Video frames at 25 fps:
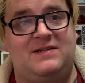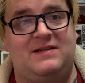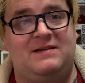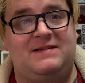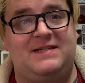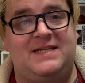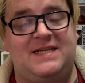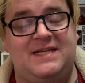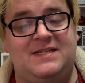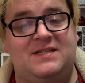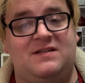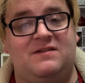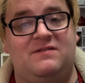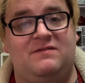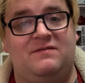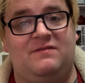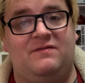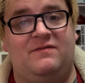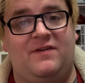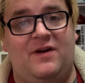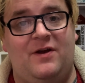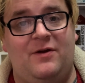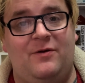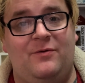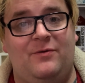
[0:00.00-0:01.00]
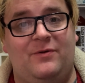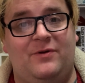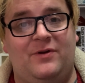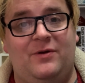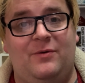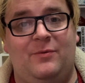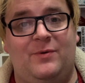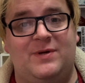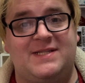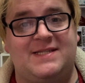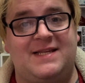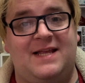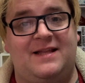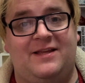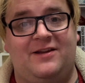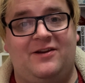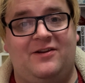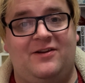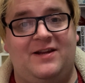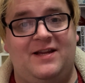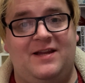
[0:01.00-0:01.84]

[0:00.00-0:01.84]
decent folk who are selling on